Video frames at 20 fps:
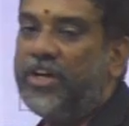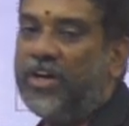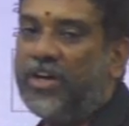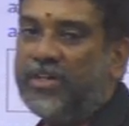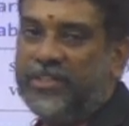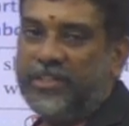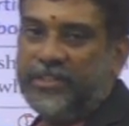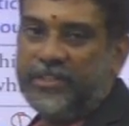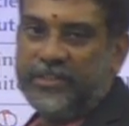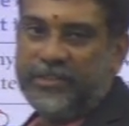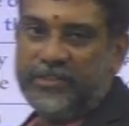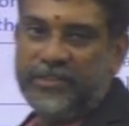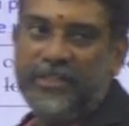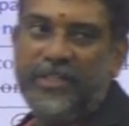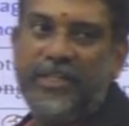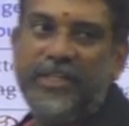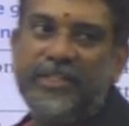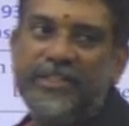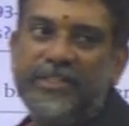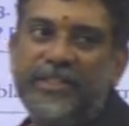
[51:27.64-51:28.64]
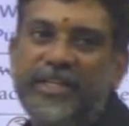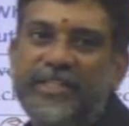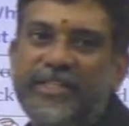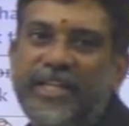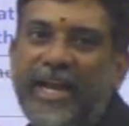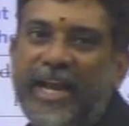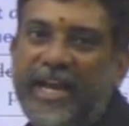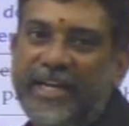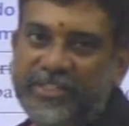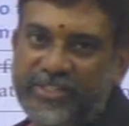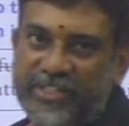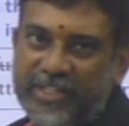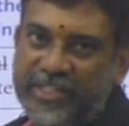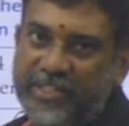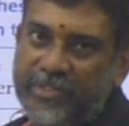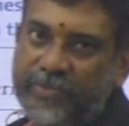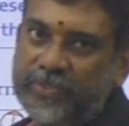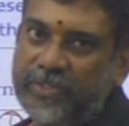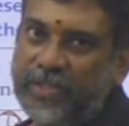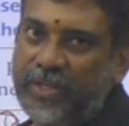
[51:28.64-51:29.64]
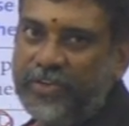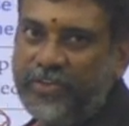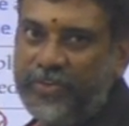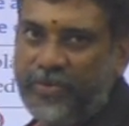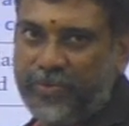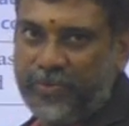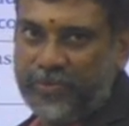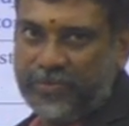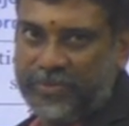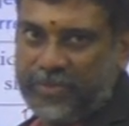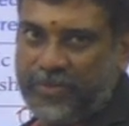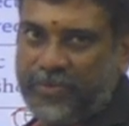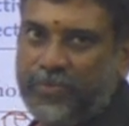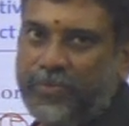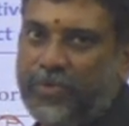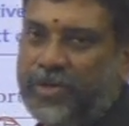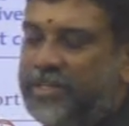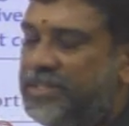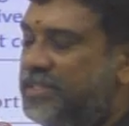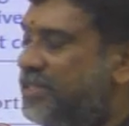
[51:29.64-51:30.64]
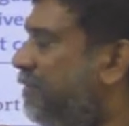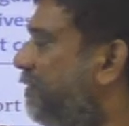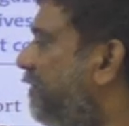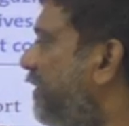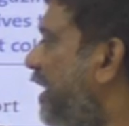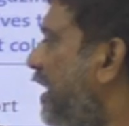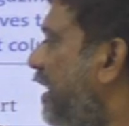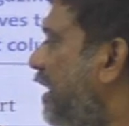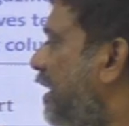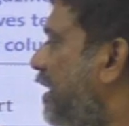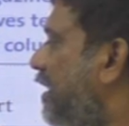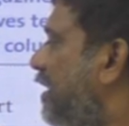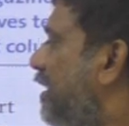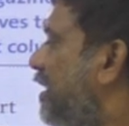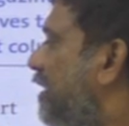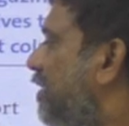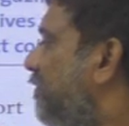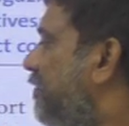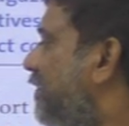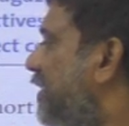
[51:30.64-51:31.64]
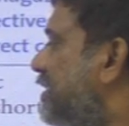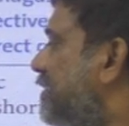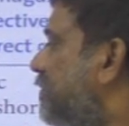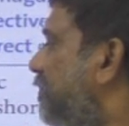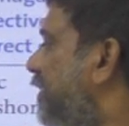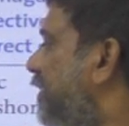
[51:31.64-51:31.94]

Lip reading: order that the adjectives are used. What is the way? First